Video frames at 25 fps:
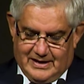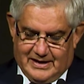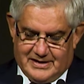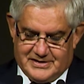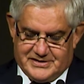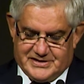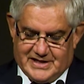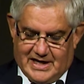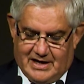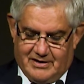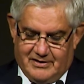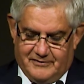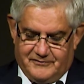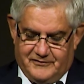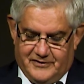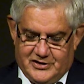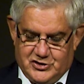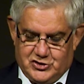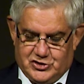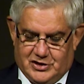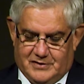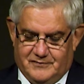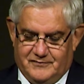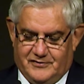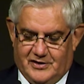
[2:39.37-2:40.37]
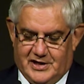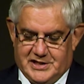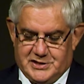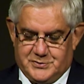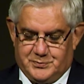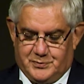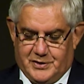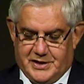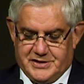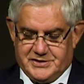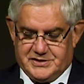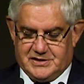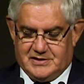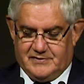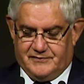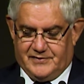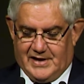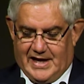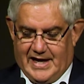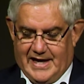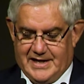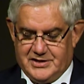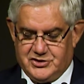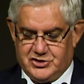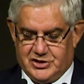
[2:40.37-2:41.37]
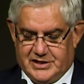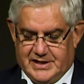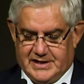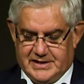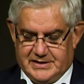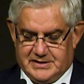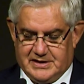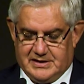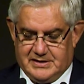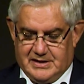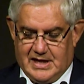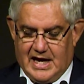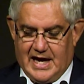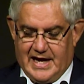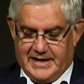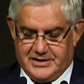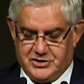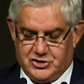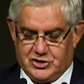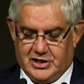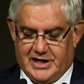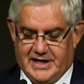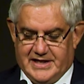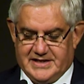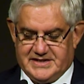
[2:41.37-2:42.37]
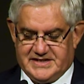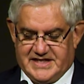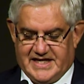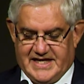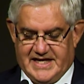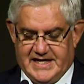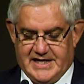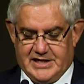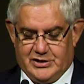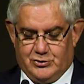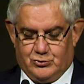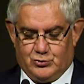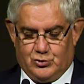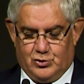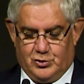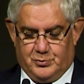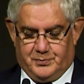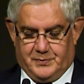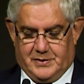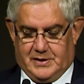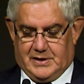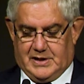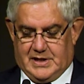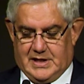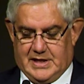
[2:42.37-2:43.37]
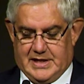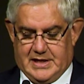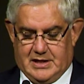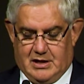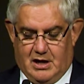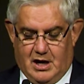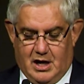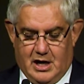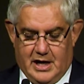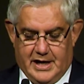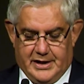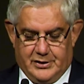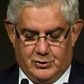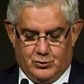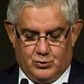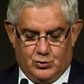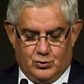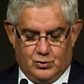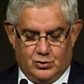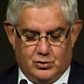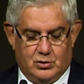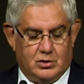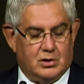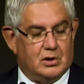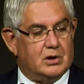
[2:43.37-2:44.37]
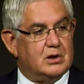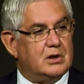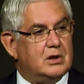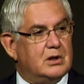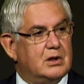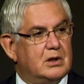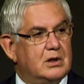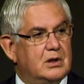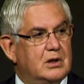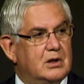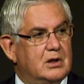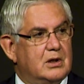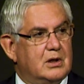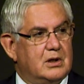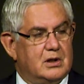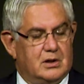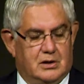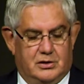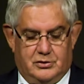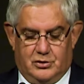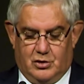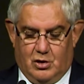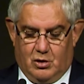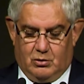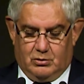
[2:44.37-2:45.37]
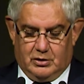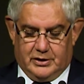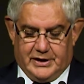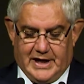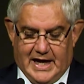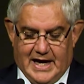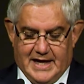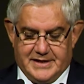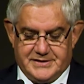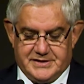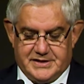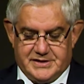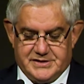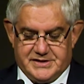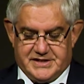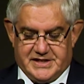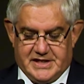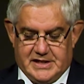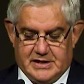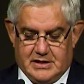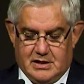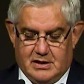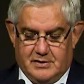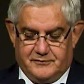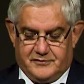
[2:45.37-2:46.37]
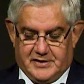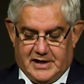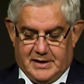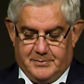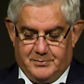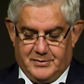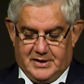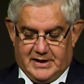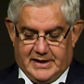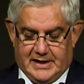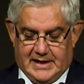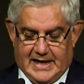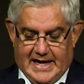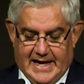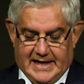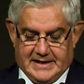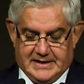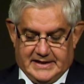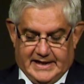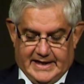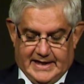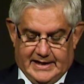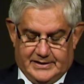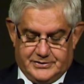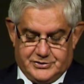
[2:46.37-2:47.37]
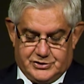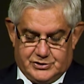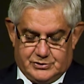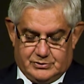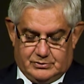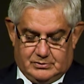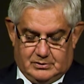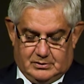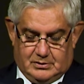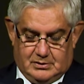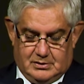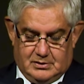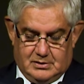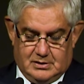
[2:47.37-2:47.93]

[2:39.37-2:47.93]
Zara Fisher, Vice President of the HSE Group in Iron Ore, Nolan Hunter, CEO of Kimberley Land Council,